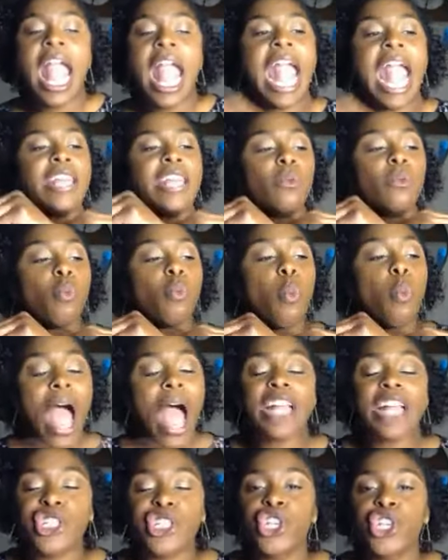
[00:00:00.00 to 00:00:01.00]
And
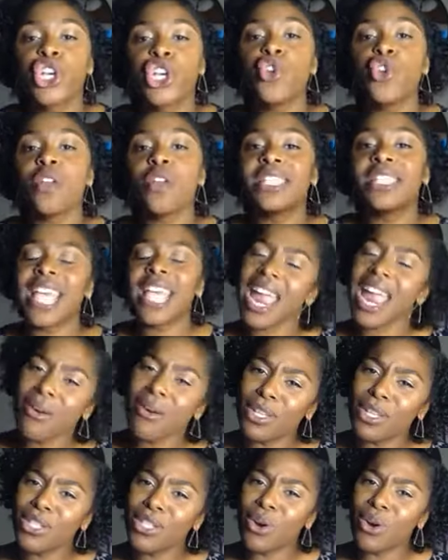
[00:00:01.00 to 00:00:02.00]
watch your
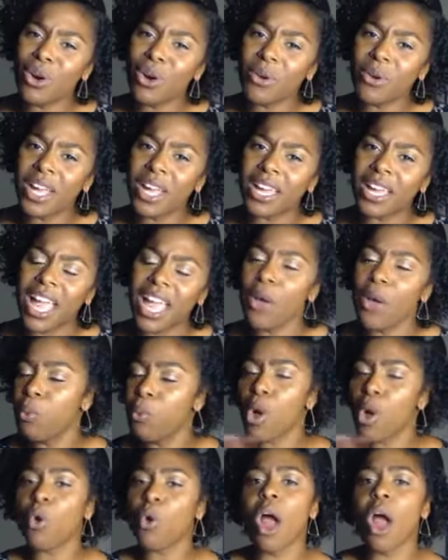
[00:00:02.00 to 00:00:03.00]
territory. It
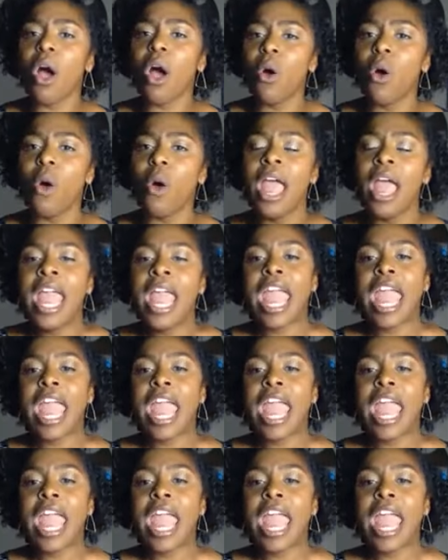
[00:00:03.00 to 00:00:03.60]
will grow.